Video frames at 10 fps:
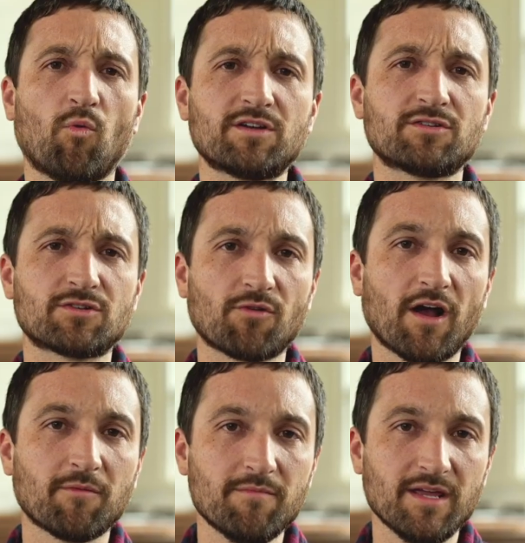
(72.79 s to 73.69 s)
What
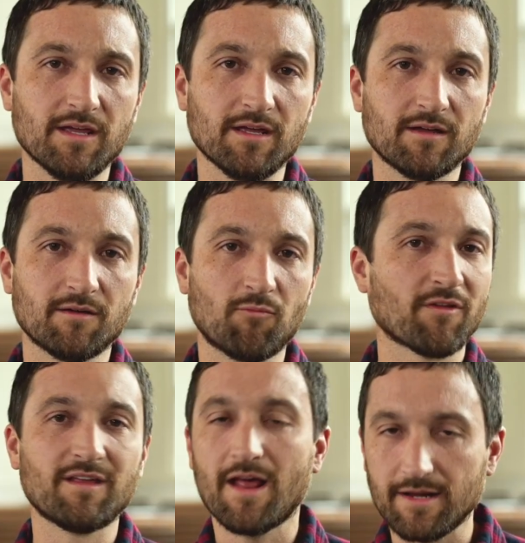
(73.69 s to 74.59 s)
struck me
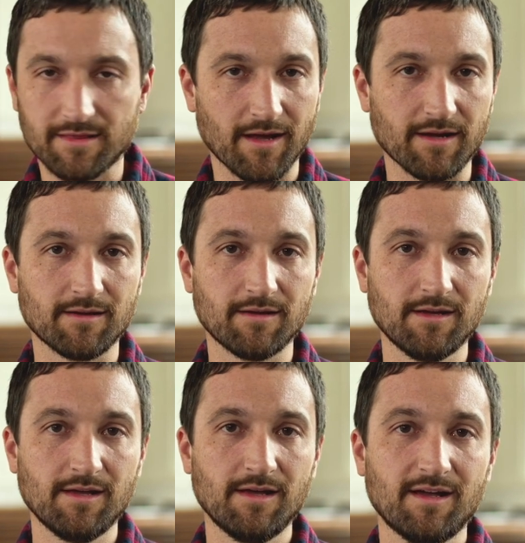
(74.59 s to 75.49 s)
more than anything
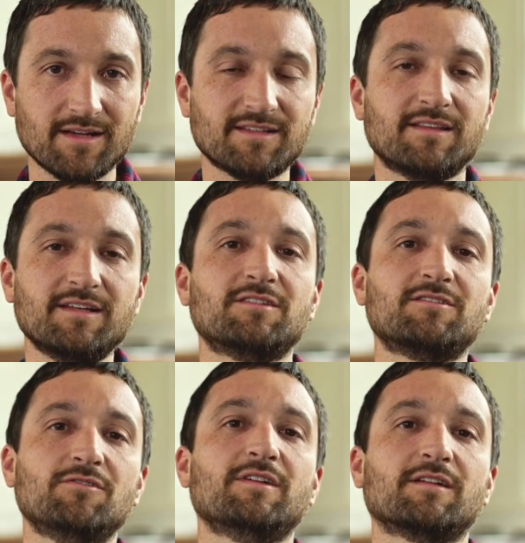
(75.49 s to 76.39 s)
is that these
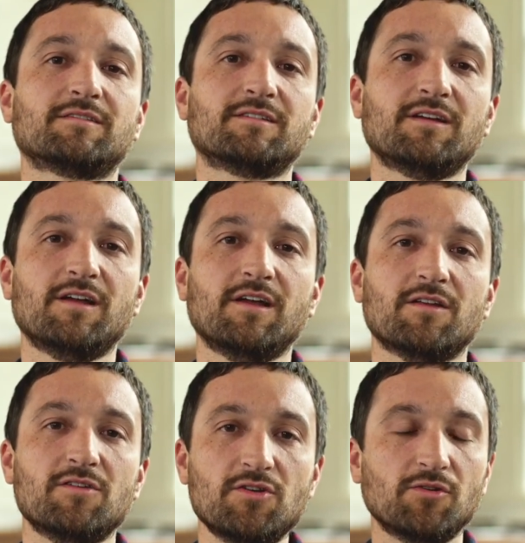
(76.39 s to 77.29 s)
students
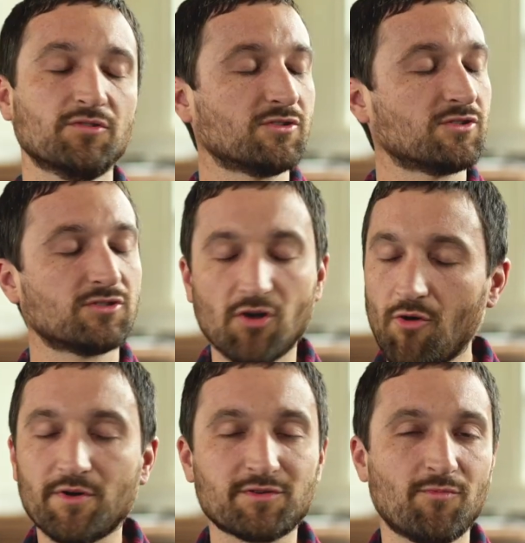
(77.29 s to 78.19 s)
knew
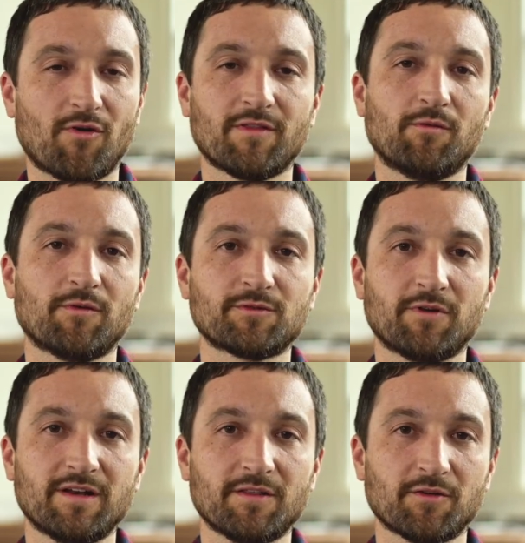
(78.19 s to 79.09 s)
so much more than what was
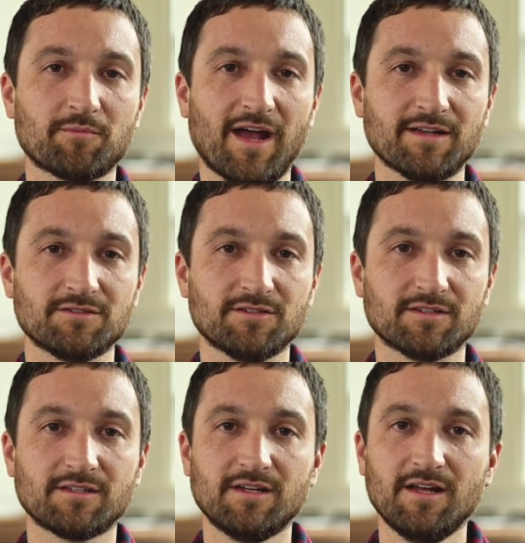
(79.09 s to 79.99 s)
written in those passages.